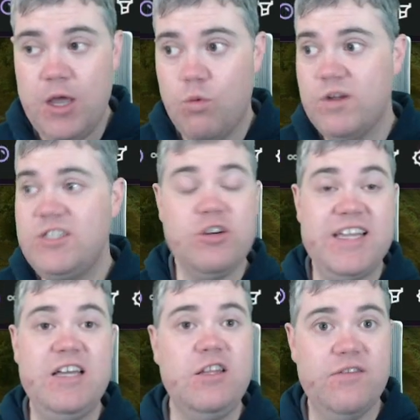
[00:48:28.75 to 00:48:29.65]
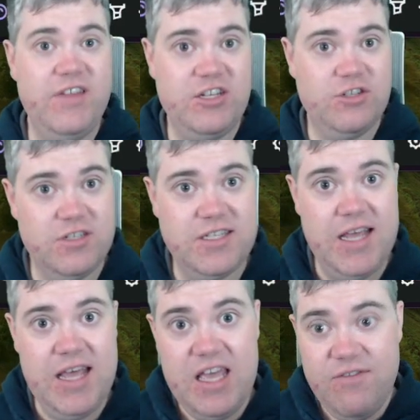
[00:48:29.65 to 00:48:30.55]
What's your killer features?
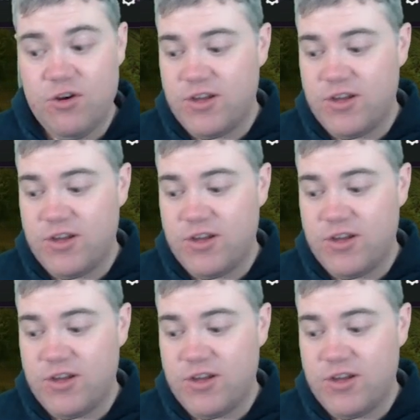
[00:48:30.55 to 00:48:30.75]
If your